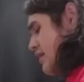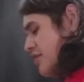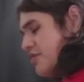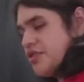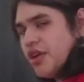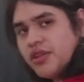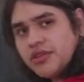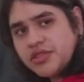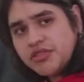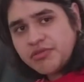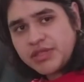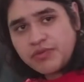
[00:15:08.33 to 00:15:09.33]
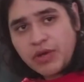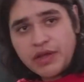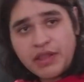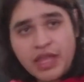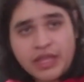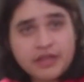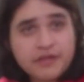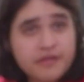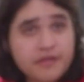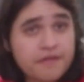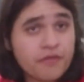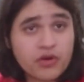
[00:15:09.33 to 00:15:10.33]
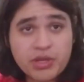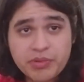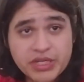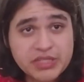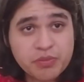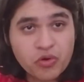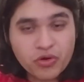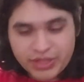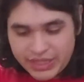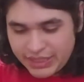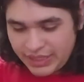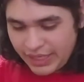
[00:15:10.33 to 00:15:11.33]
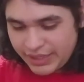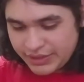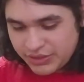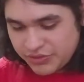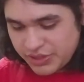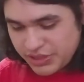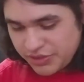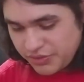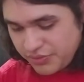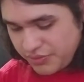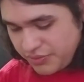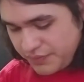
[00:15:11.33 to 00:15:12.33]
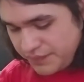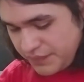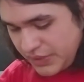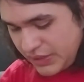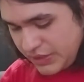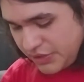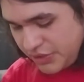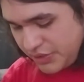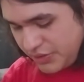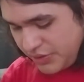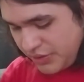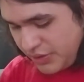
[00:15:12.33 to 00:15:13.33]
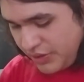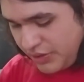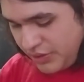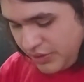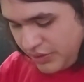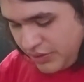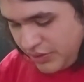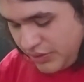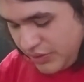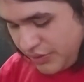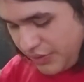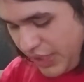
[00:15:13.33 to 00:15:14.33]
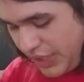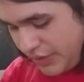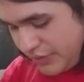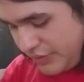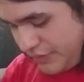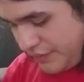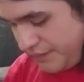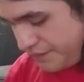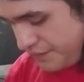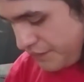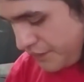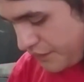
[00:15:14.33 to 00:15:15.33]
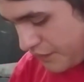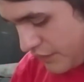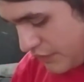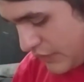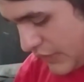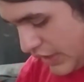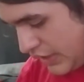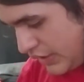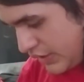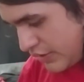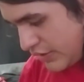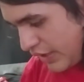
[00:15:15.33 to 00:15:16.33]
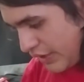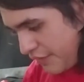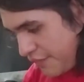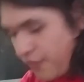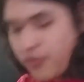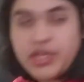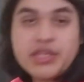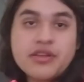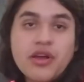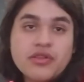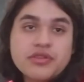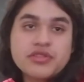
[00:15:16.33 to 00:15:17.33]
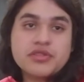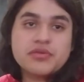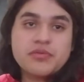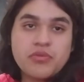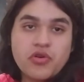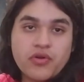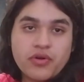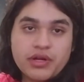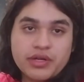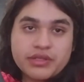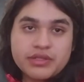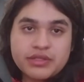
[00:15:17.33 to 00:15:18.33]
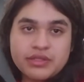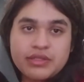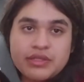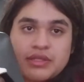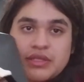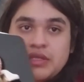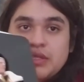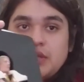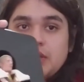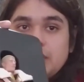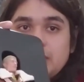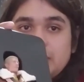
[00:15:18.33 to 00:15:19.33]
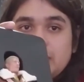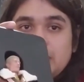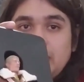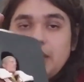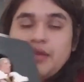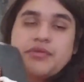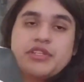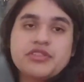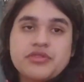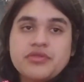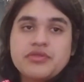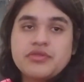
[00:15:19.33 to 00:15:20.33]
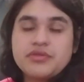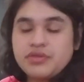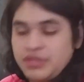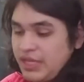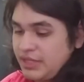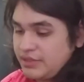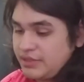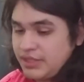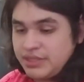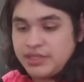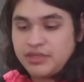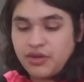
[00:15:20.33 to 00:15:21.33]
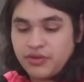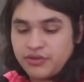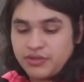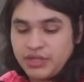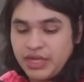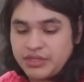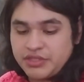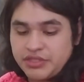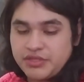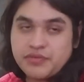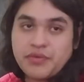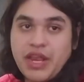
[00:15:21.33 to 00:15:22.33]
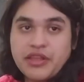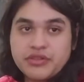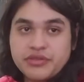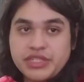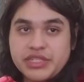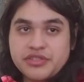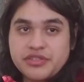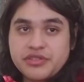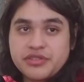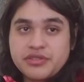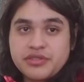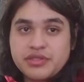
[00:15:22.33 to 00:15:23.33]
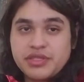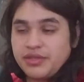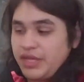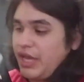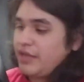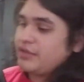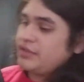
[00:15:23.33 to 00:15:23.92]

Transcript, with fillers: hundred dollars, so it's what? Like forty bucks more than like traditional edition. So yeah, it's like forty dollars more than the original, like, sixty dollar, like, just regular edition. So, yeah.